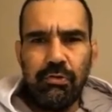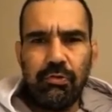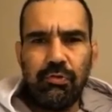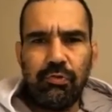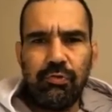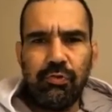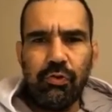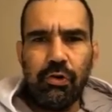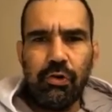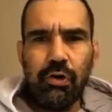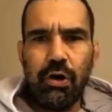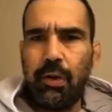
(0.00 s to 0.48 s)

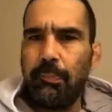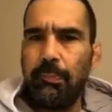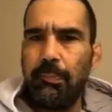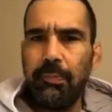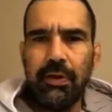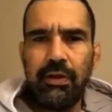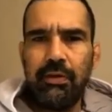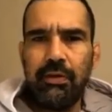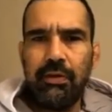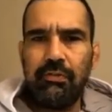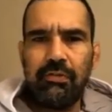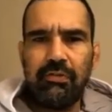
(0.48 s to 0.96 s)
This 4
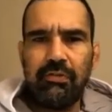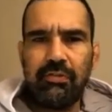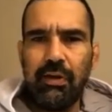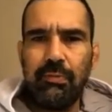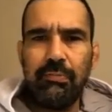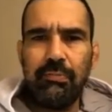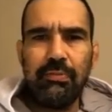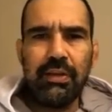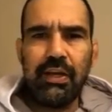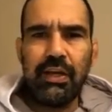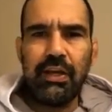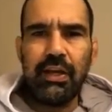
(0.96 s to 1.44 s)
plus
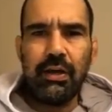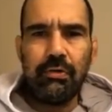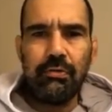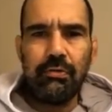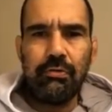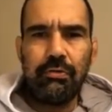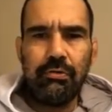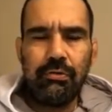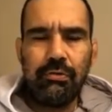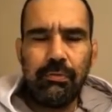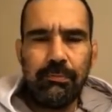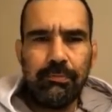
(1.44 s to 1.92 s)
something
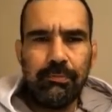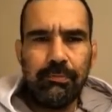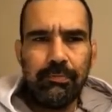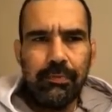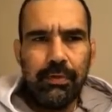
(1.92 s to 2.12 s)
else.